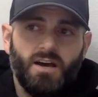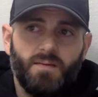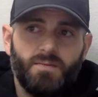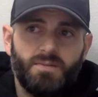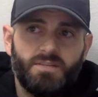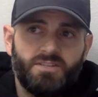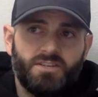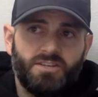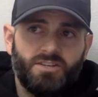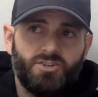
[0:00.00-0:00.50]

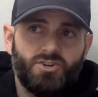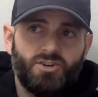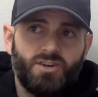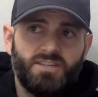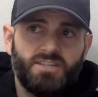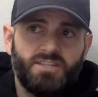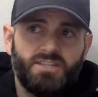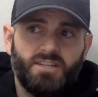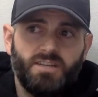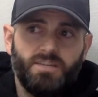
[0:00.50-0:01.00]
It's
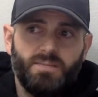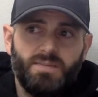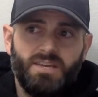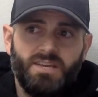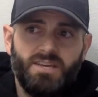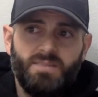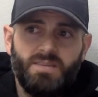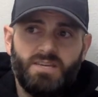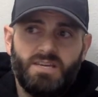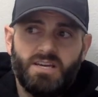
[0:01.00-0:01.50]
interesting to
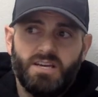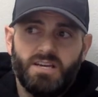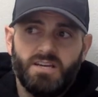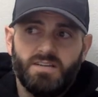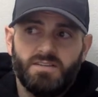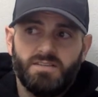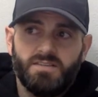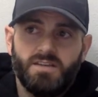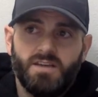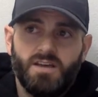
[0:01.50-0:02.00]
me
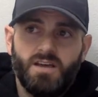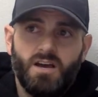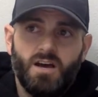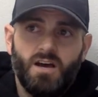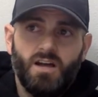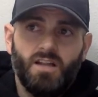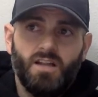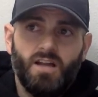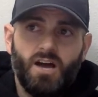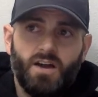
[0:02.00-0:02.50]
because
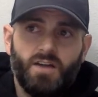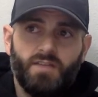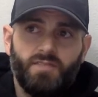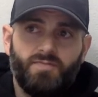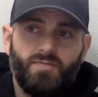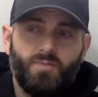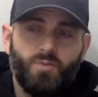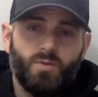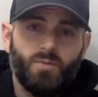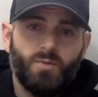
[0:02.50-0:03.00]
a lot of
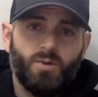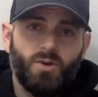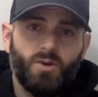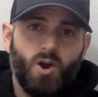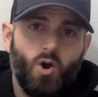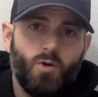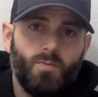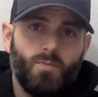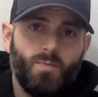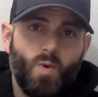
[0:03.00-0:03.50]
former
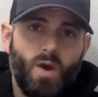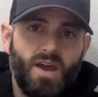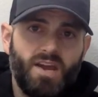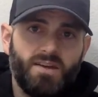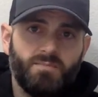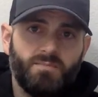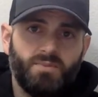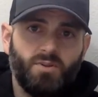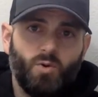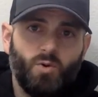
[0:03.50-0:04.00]

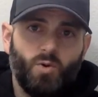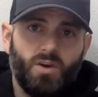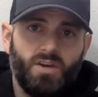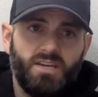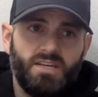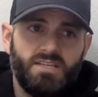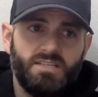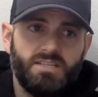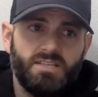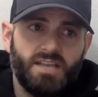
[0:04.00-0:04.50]
HomeAway
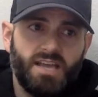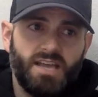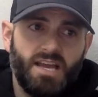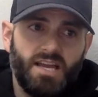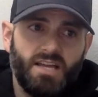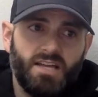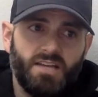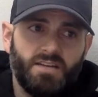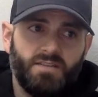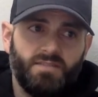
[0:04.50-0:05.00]
employees
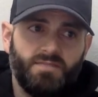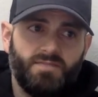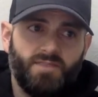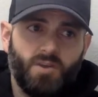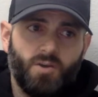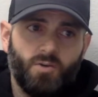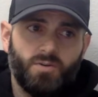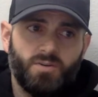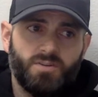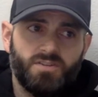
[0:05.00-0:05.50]
and
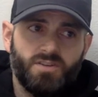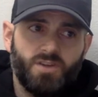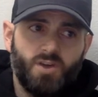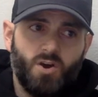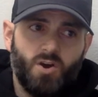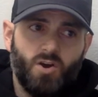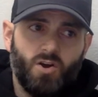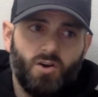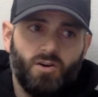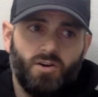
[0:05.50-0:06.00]
folks
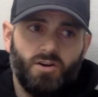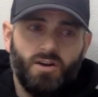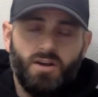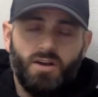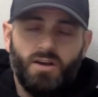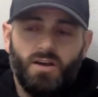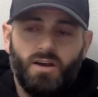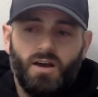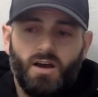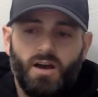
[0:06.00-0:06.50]
are
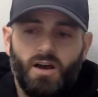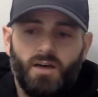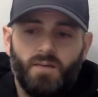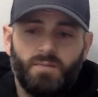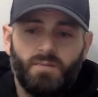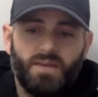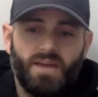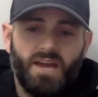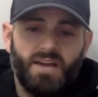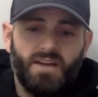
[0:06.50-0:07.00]

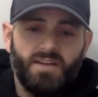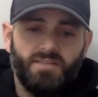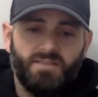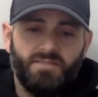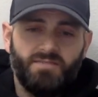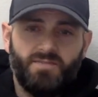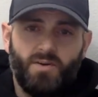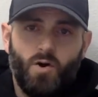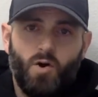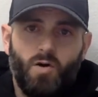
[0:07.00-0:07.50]
kind of
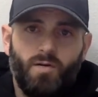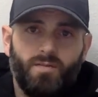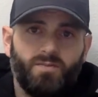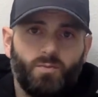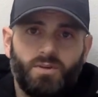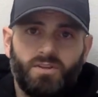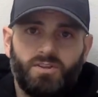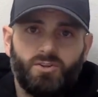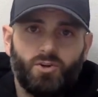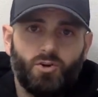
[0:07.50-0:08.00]

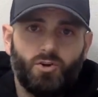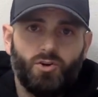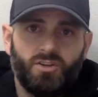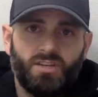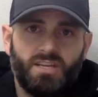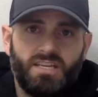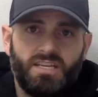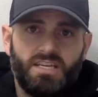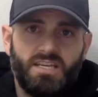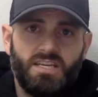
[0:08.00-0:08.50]
involved with
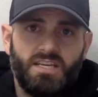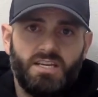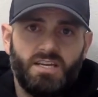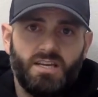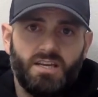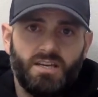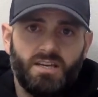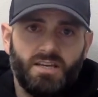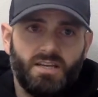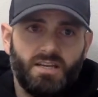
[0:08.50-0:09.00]

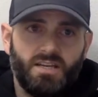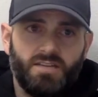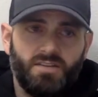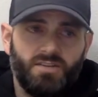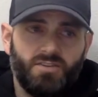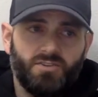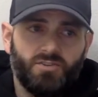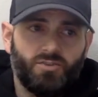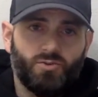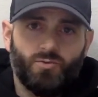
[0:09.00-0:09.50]
TurnKey,
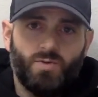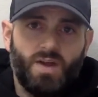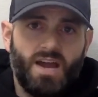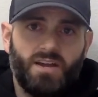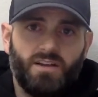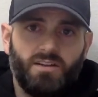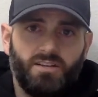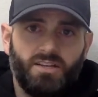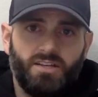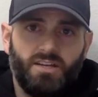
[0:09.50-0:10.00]
either
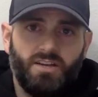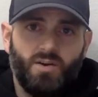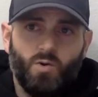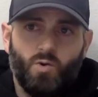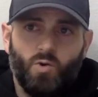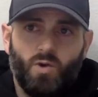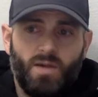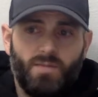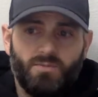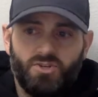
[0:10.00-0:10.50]
directly
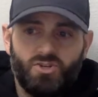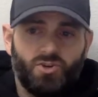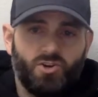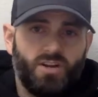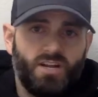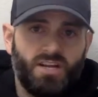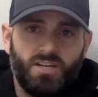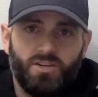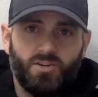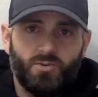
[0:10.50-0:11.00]
or I'm
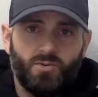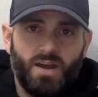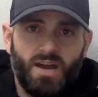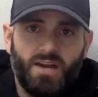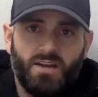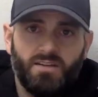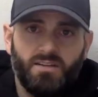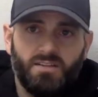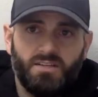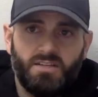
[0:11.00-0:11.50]
sure
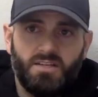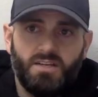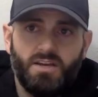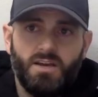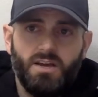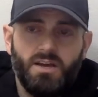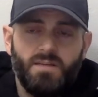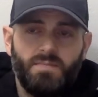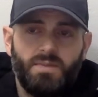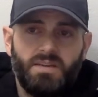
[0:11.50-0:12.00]
indirectly,
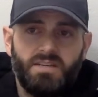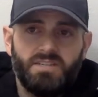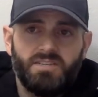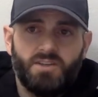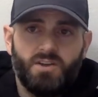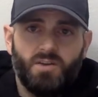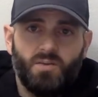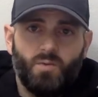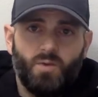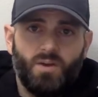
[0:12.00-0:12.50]

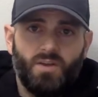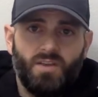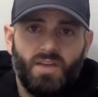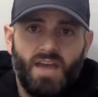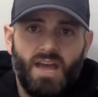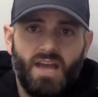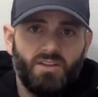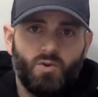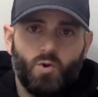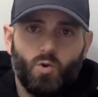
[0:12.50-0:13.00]
based on where the
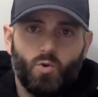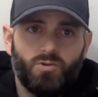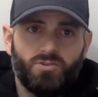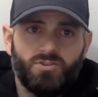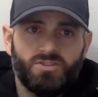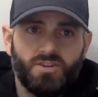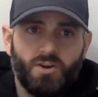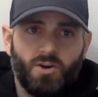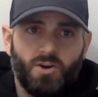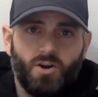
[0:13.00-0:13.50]

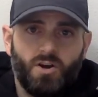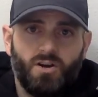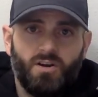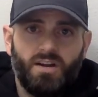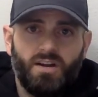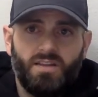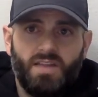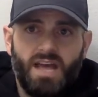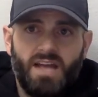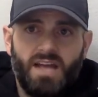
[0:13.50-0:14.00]
headquarters
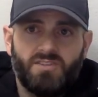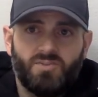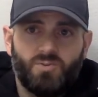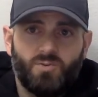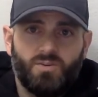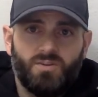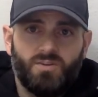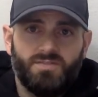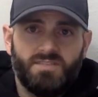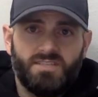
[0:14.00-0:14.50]
are and that
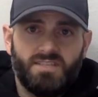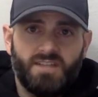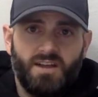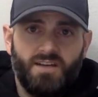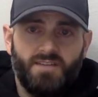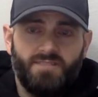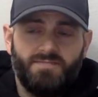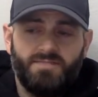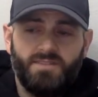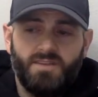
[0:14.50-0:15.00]
sort of stuff.